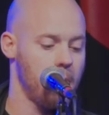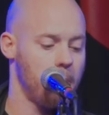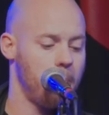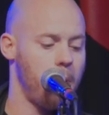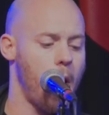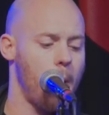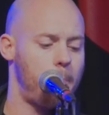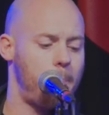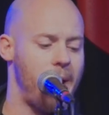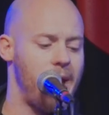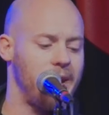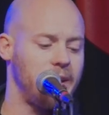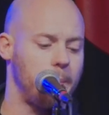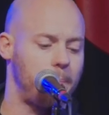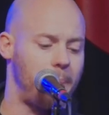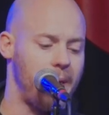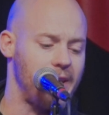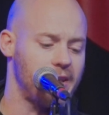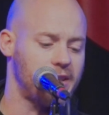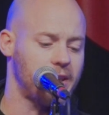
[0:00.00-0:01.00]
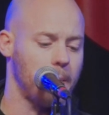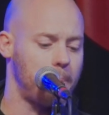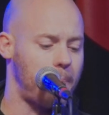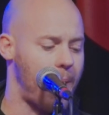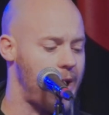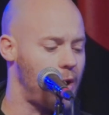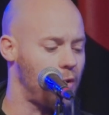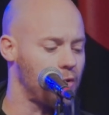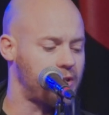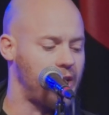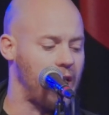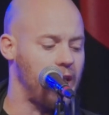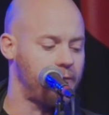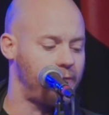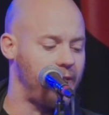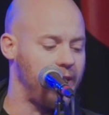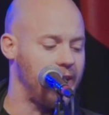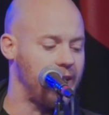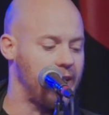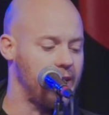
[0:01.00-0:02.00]
But I bet your Insta bio says
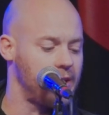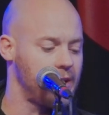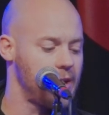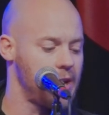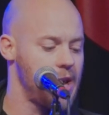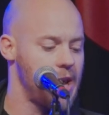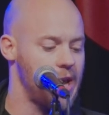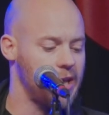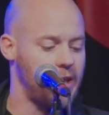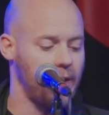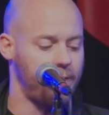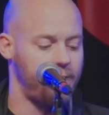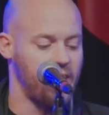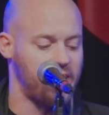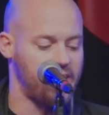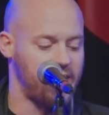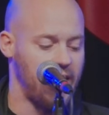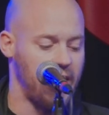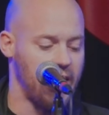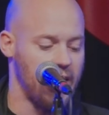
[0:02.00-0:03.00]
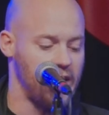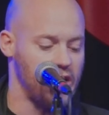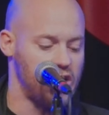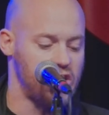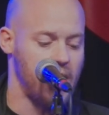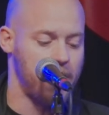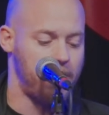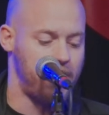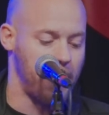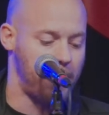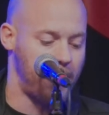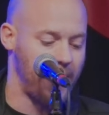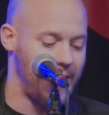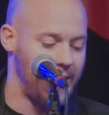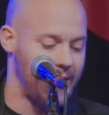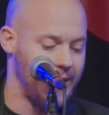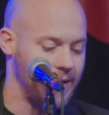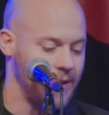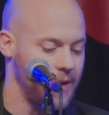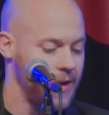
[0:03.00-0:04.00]
vegan, as if you're seating and chippy
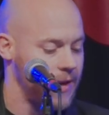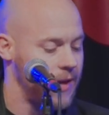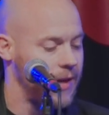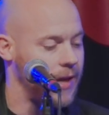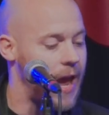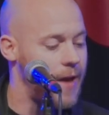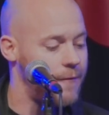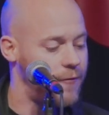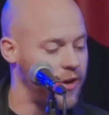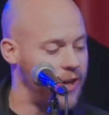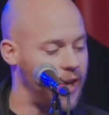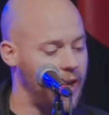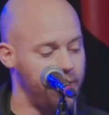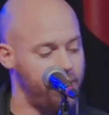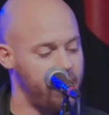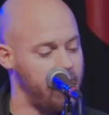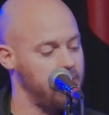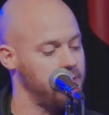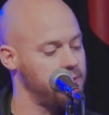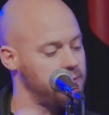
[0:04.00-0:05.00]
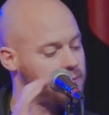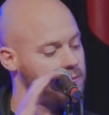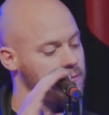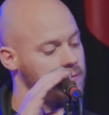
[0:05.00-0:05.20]
peating every evening.